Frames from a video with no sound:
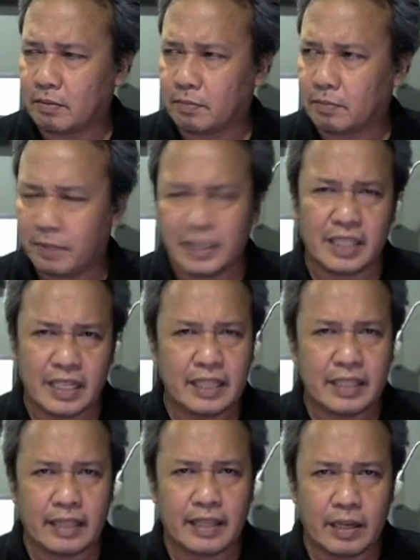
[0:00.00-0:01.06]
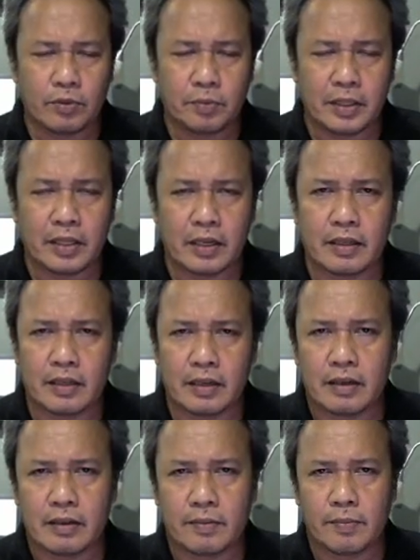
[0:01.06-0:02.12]
basically that will be
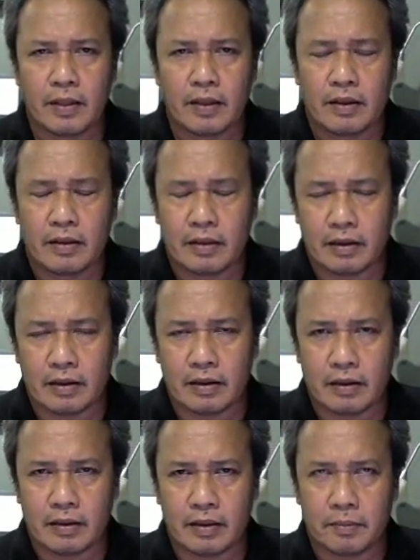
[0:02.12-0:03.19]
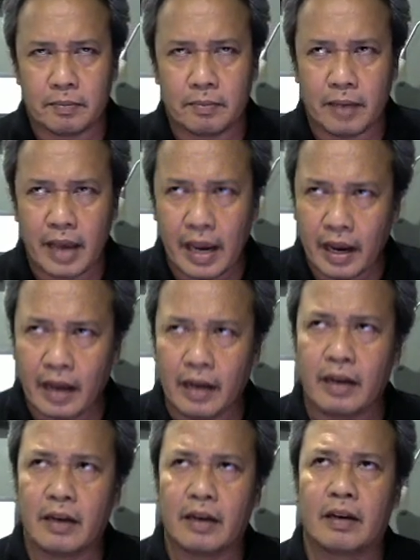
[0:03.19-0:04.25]
the
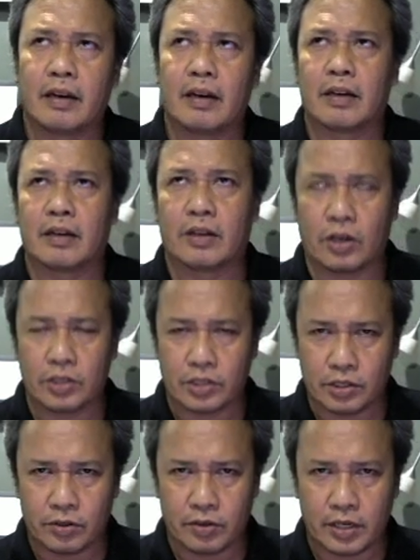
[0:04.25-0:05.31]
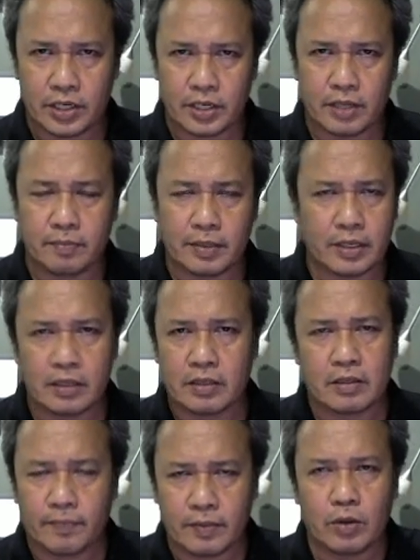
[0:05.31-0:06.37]
main consideration,
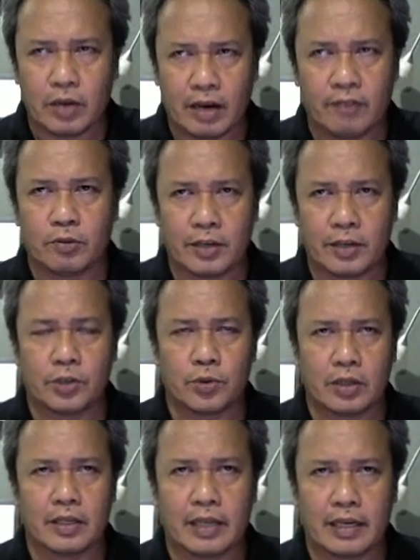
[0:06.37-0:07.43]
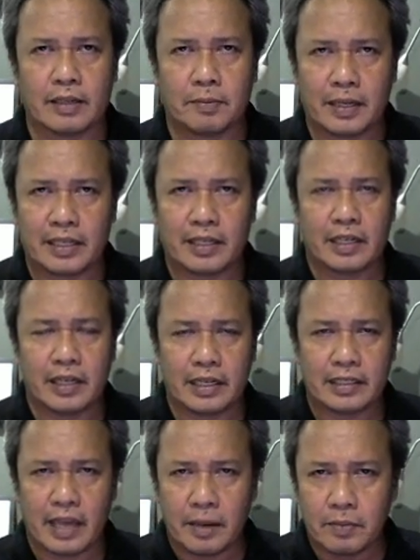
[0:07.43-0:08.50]
because you have to make sure that the bacteria
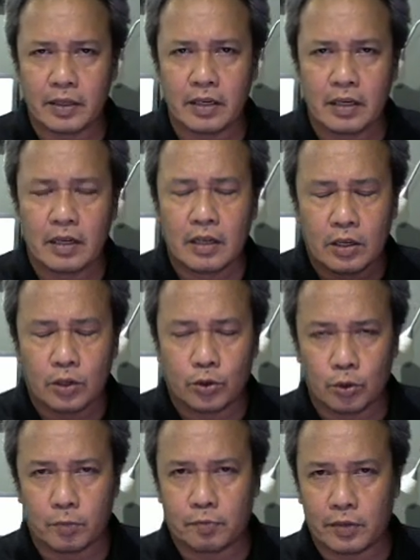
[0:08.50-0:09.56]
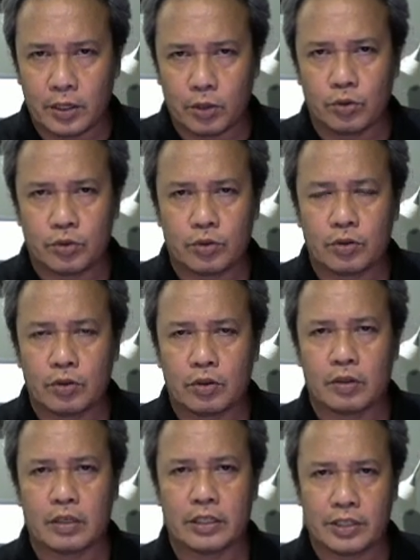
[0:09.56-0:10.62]
is able to produce
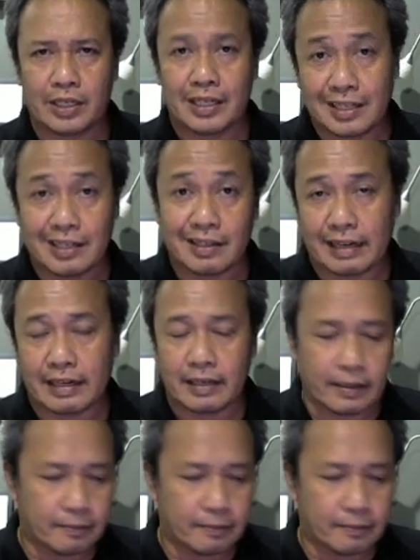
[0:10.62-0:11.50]
the gene correctly.